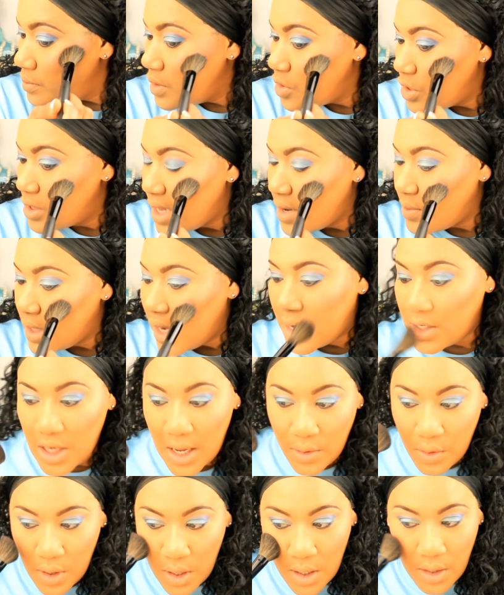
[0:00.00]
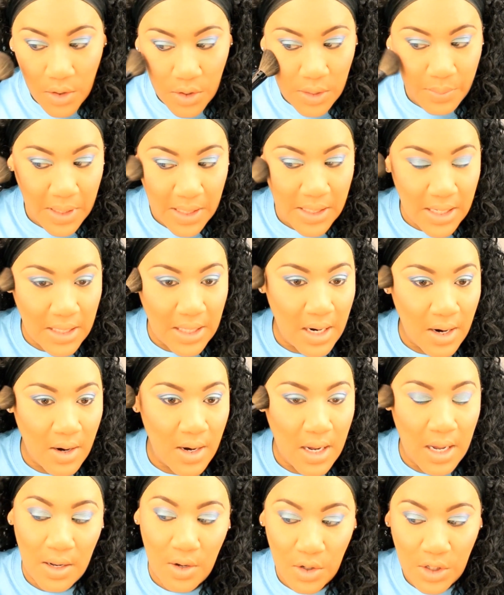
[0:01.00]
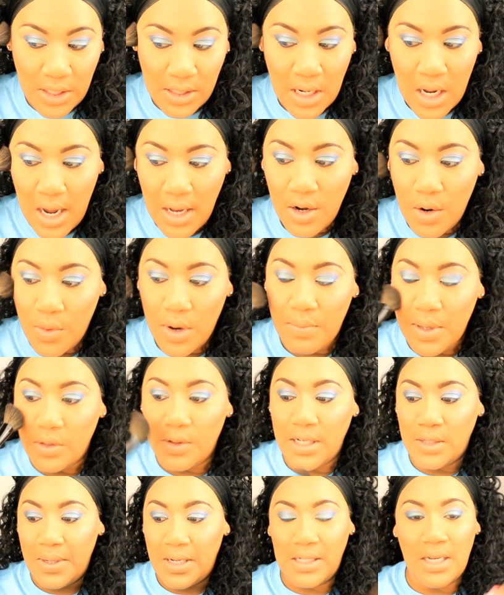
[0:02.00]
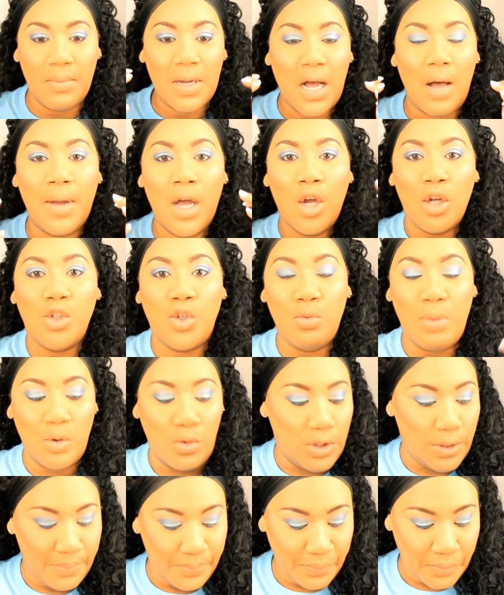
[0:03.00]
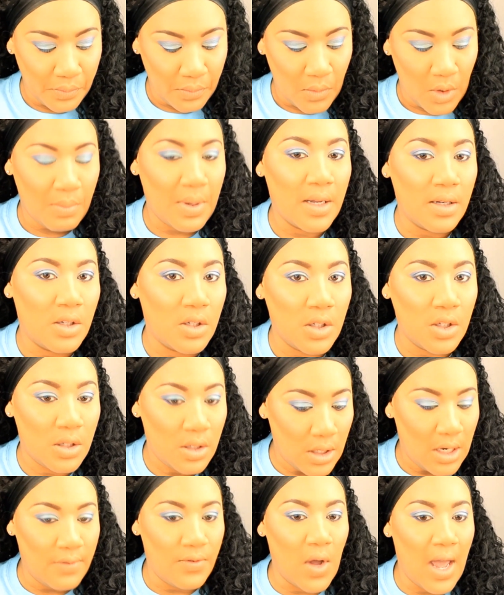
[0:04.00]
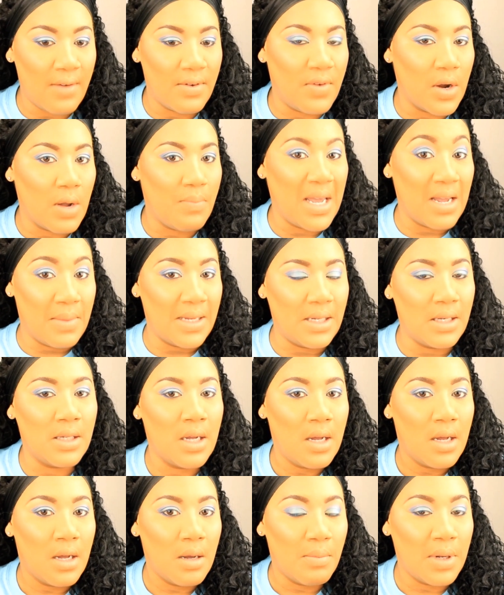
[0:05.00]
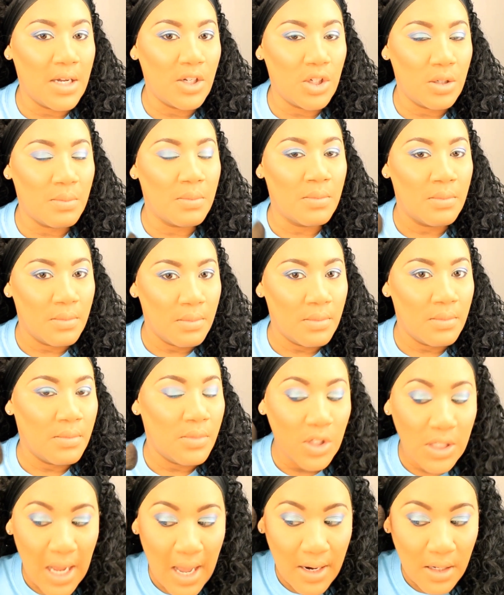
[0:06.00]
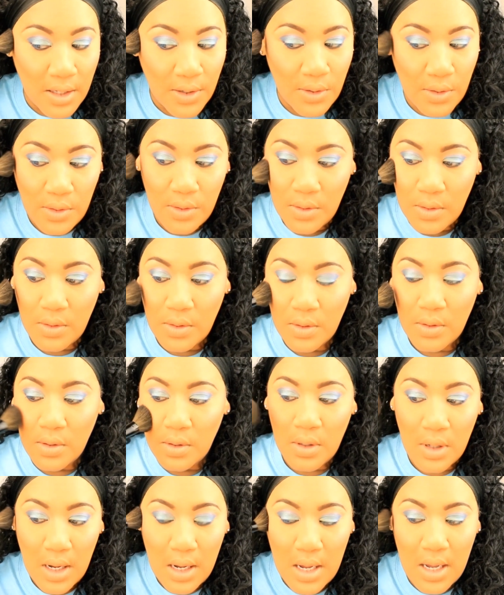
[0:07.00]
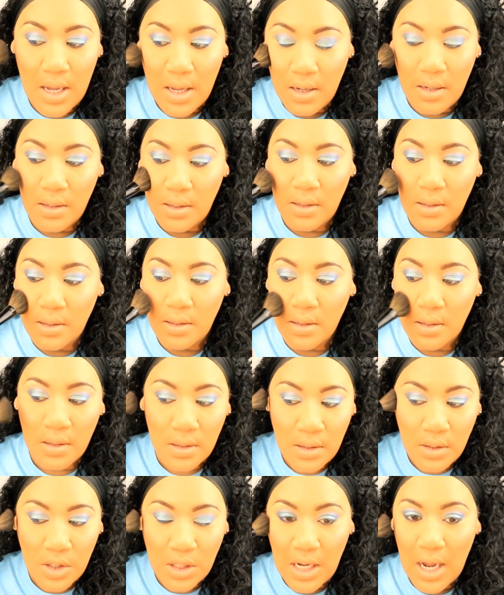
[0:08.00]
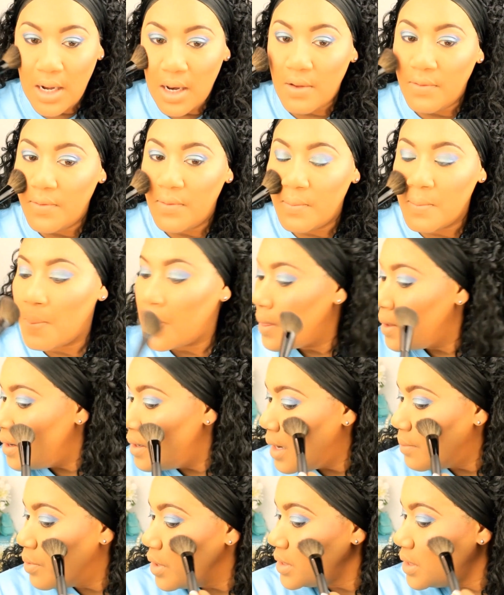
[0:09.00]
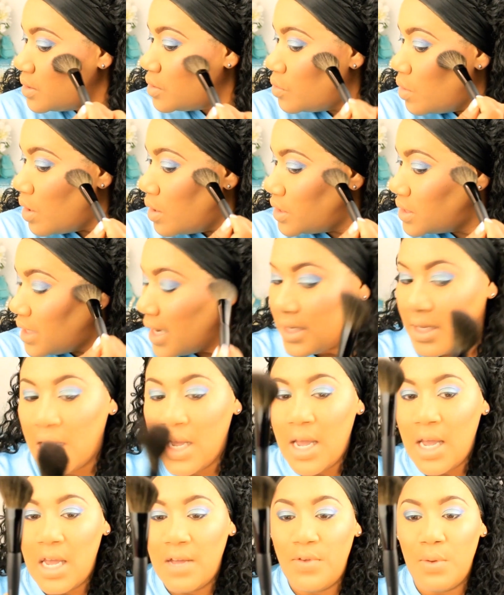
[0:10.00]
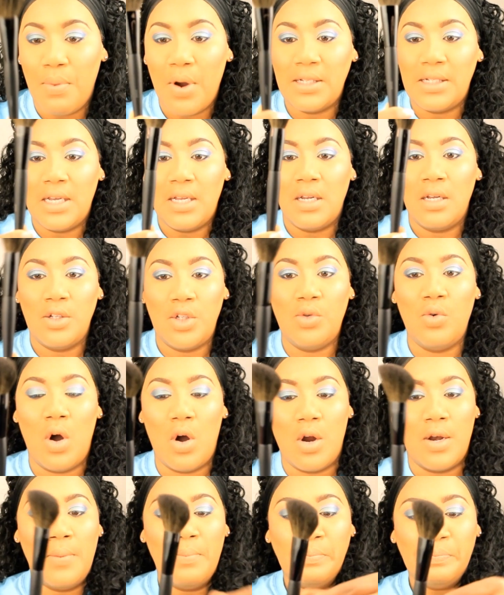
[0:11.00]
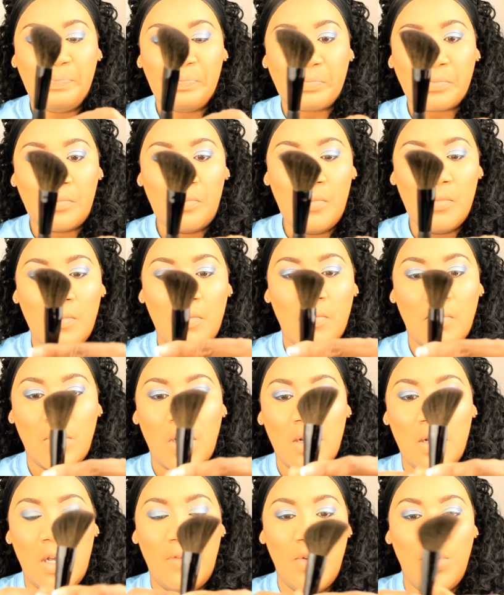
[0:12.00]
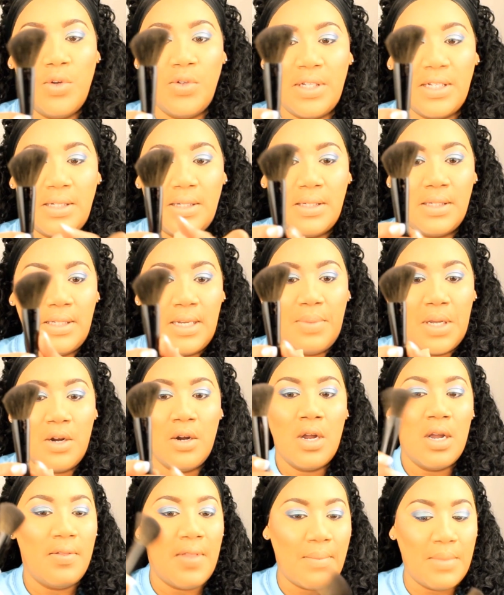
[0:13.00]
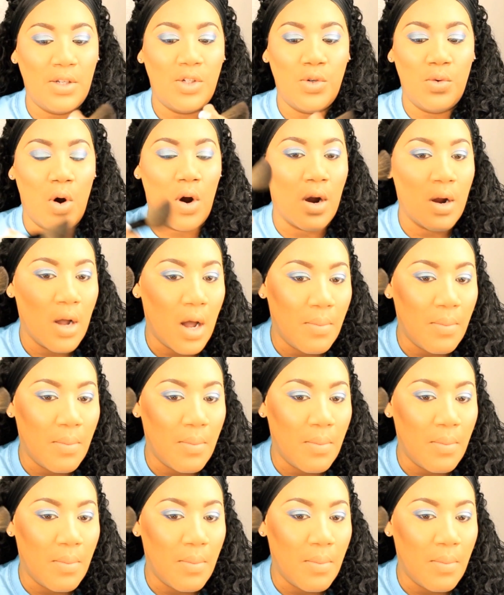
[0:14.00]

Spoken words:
So there's different ways that you could do this. You can put on your blush first and then your highlight, but I chose to put on my highlight first because I didn't want it to overdo it, and if I did, at least I could correct it a little bit using